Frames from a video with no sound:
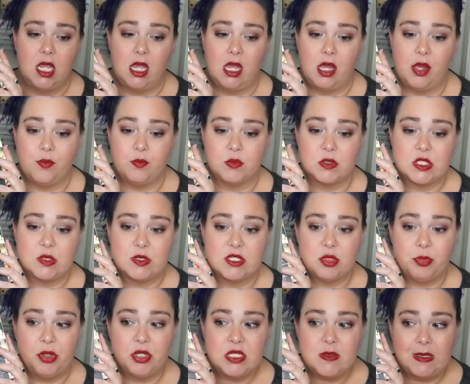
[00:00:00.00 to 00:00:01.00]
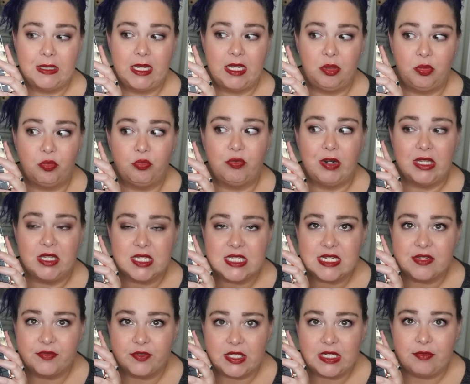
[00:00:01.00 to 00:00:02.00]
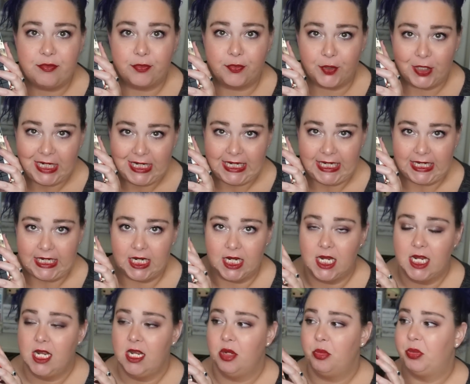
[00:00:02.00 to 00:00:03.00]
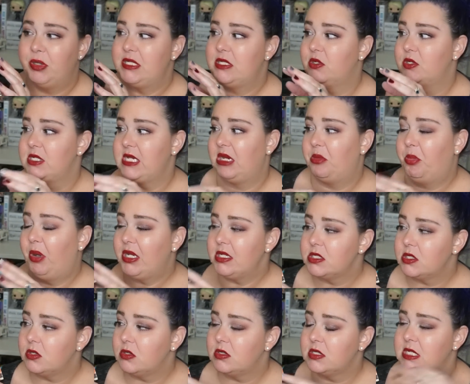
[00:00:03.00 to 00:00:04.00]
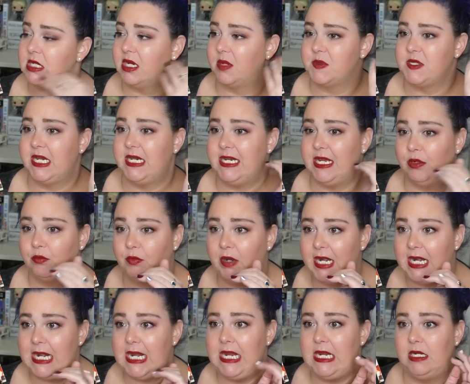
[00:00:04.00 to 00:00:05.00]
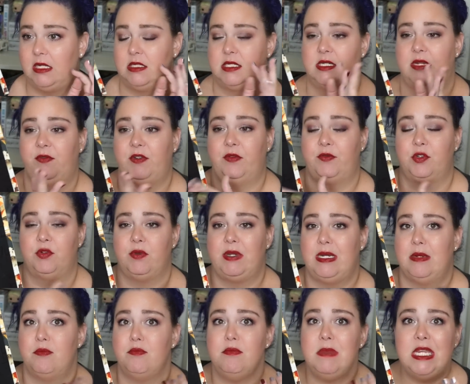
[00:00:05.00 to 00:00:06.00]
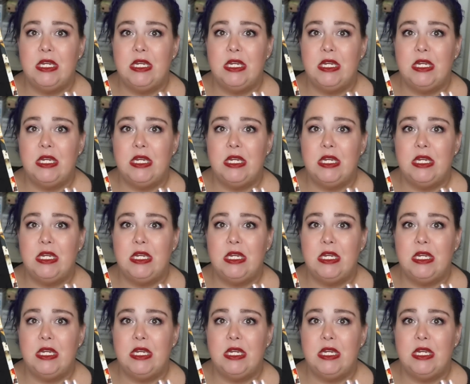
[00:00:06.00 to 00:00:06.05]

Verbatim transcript: Um, so it's supposed to be like relatively freaky, but there's like puzzles and upside down writing and stuff you have to read in